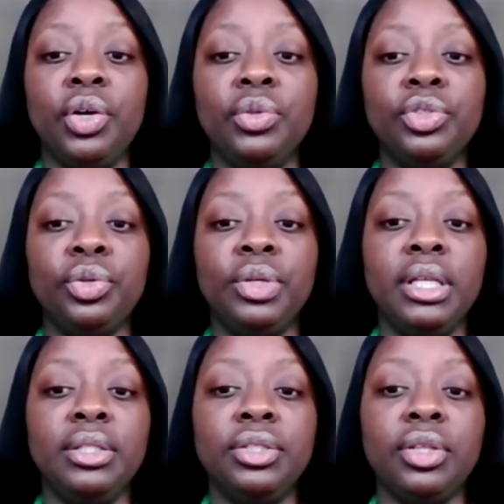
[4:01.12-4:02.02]
so
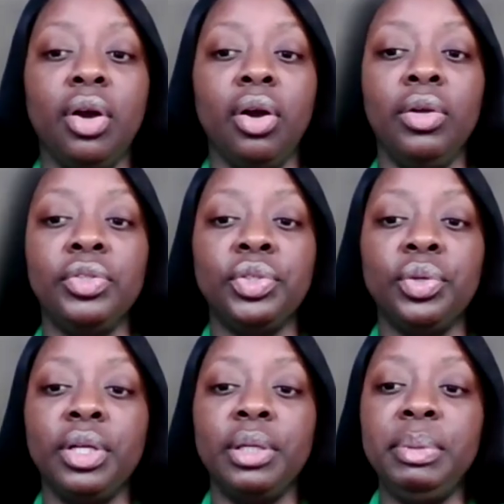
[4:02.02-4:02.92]
students are
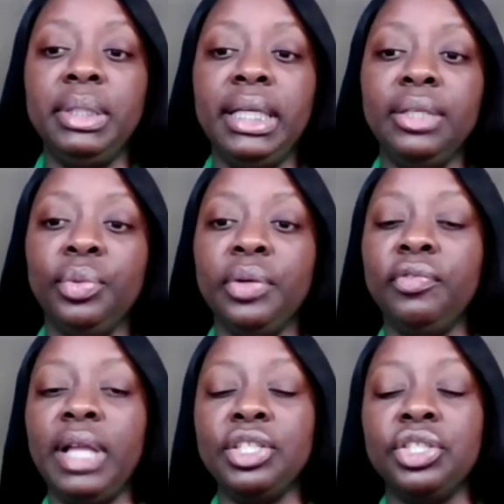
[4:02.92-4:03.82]
also completing
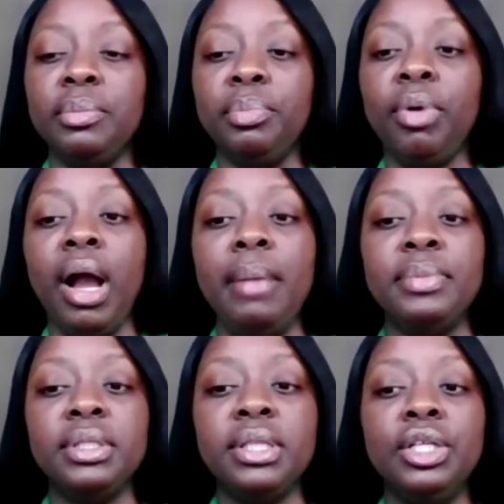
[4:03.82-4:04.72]
reflection
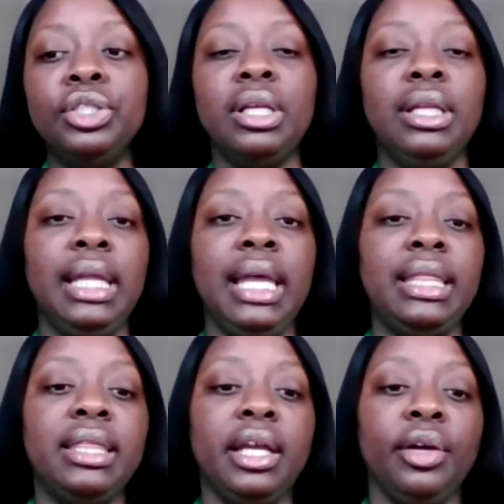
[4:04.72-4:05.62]
prompts to
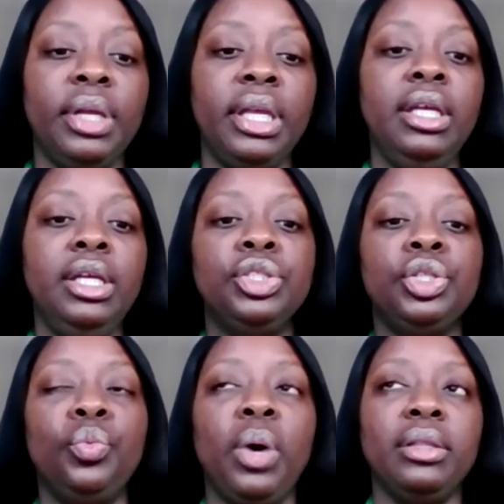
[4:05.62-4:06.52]
link theory
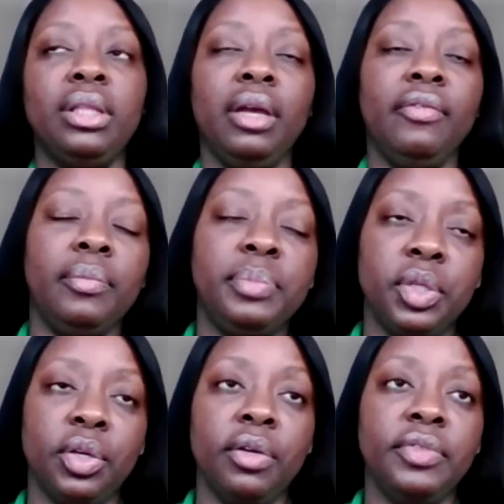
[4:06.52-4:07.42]
to what they have
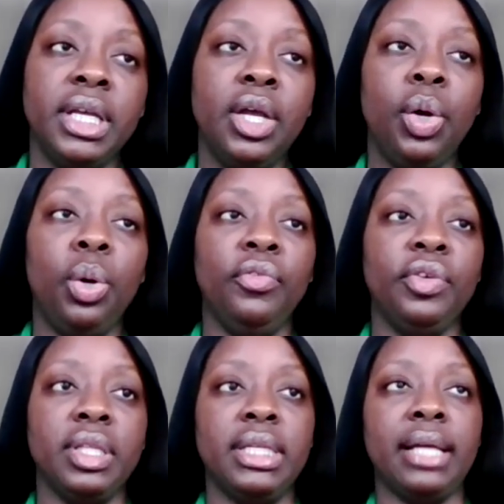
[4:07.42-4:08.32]
observed.
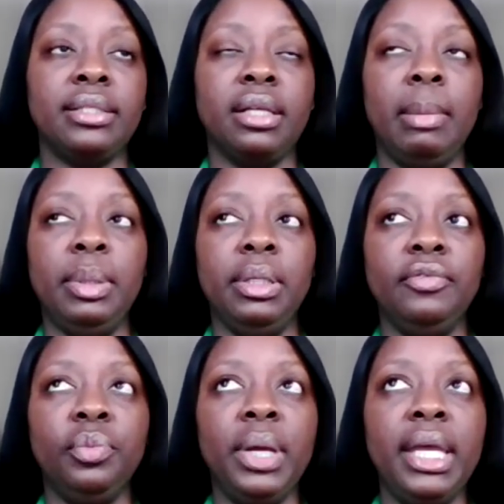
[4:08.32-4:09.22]
Over the next couple
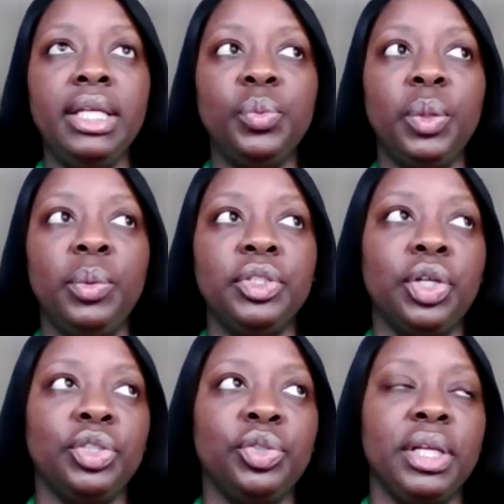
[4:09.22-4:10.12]
of weeks, we will
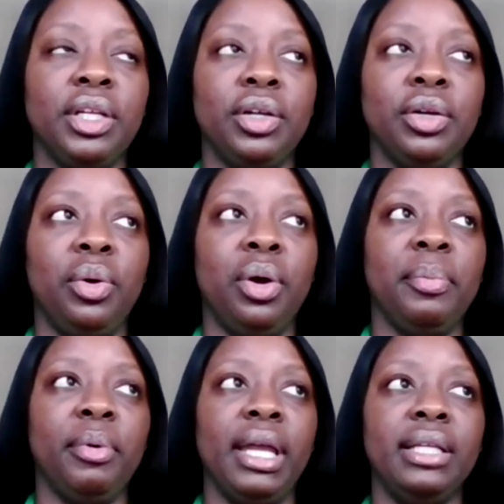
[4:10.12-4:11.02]
start to
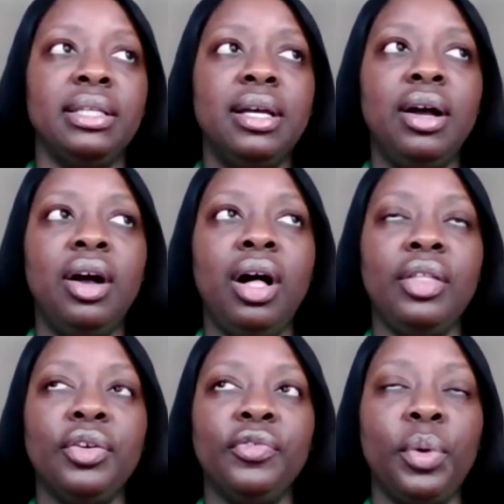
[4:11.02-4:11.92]
incorporate
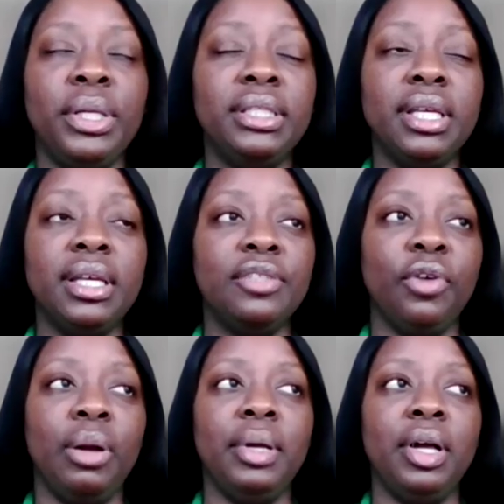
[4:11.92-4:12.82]
other voices
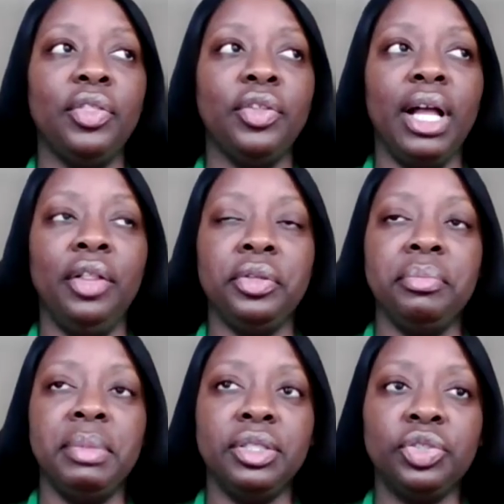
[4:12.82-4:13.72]
from other health
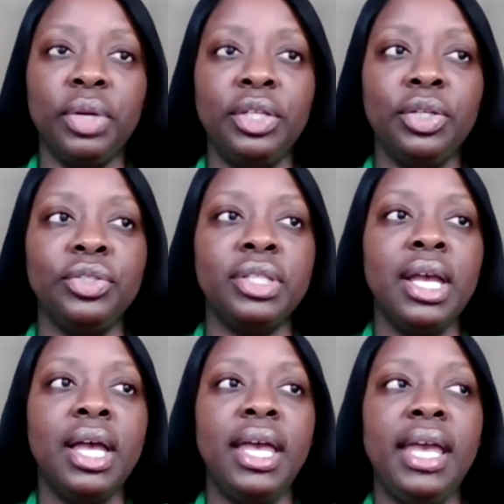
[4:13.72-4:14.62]
administrators
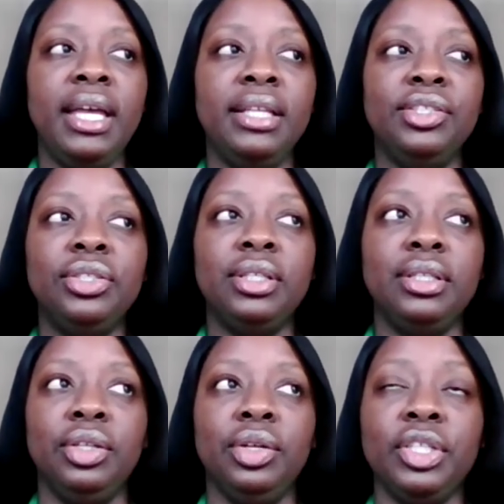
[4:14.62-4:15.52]
and
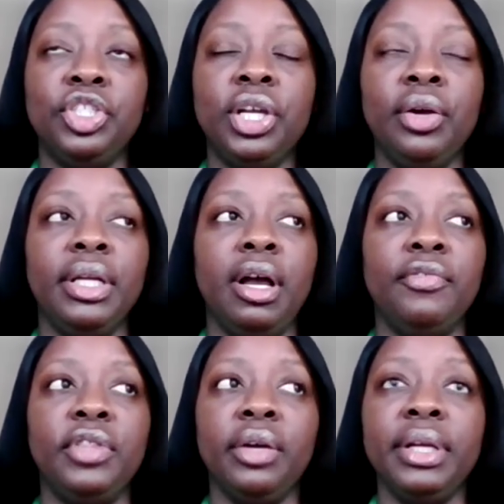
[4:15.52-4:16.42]
the sharing
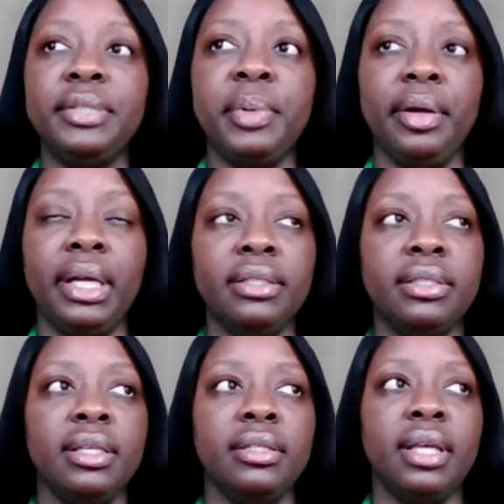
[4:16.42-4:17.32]
of their
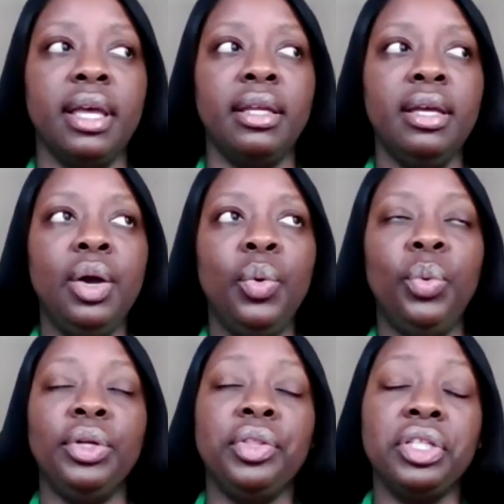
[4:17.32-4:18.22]
experiences and
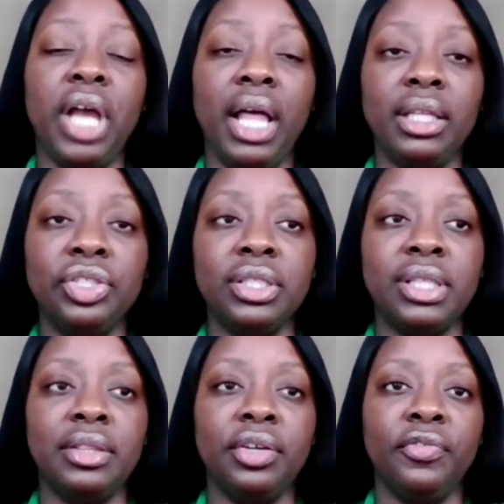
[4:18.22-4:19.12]
what are the
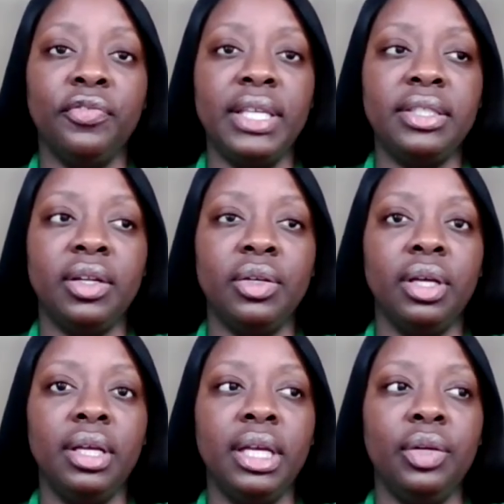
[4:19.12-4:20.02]
challenges that they're faced
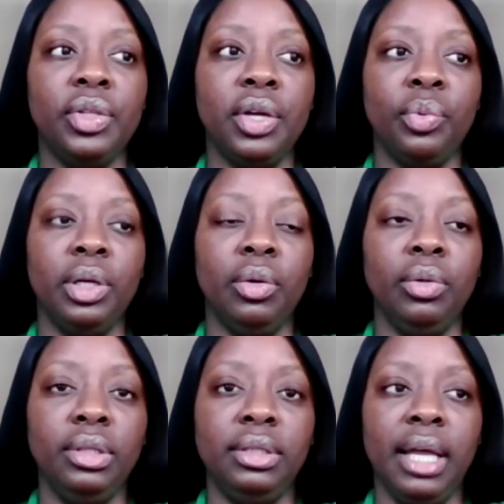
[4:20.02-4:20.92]
in their
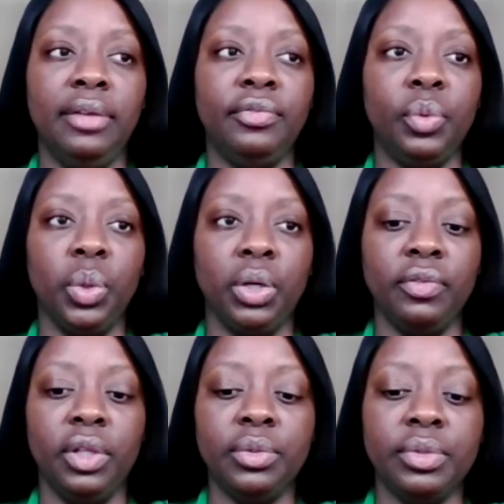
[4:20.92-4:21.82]
real life
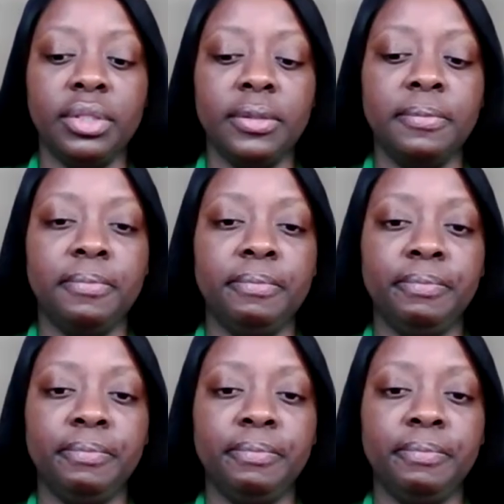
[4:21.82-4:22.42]
workflows.